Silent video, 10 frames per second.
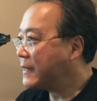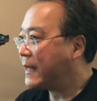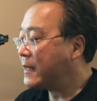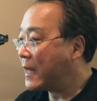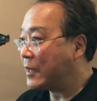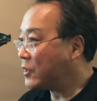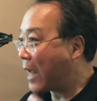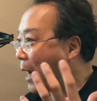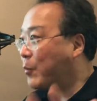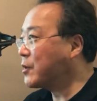That
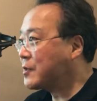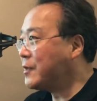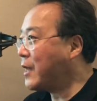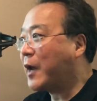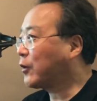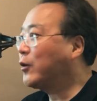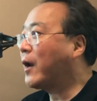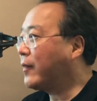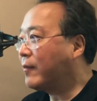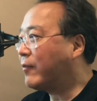I was not good
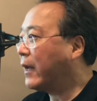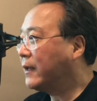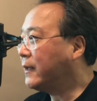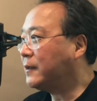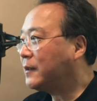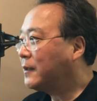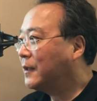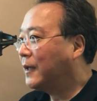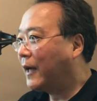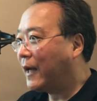on the violin,
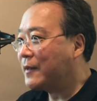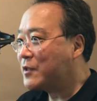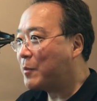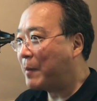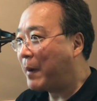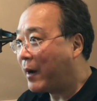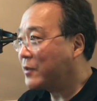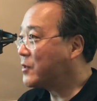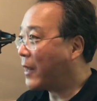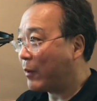and so my
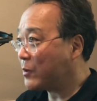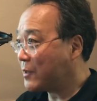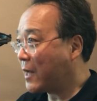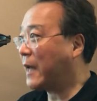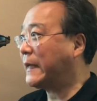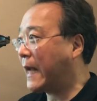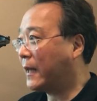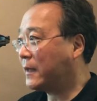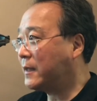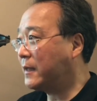parents thought I was not
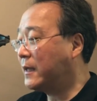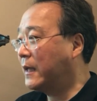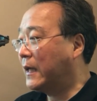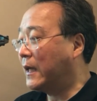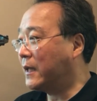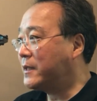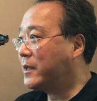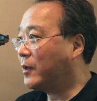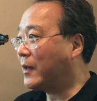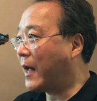talented
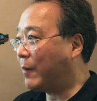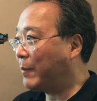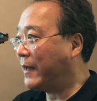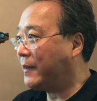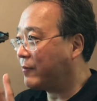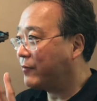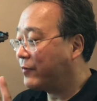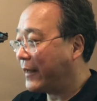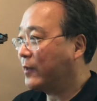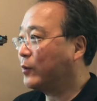until I made the
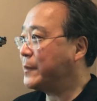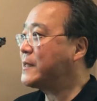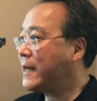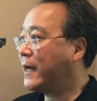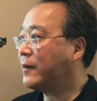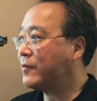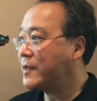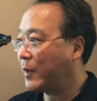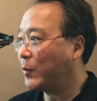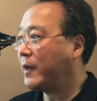fatal mistake of
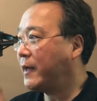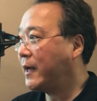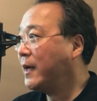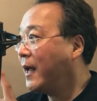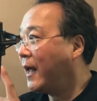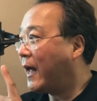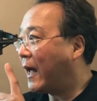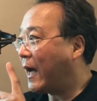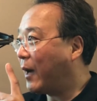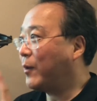saying one day
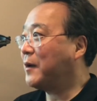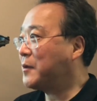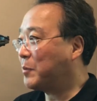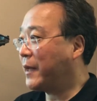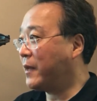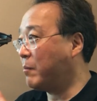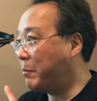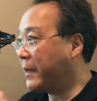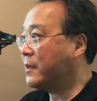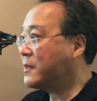I wanted to play the
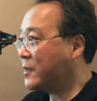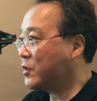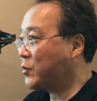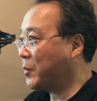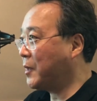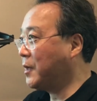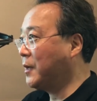biggest instrument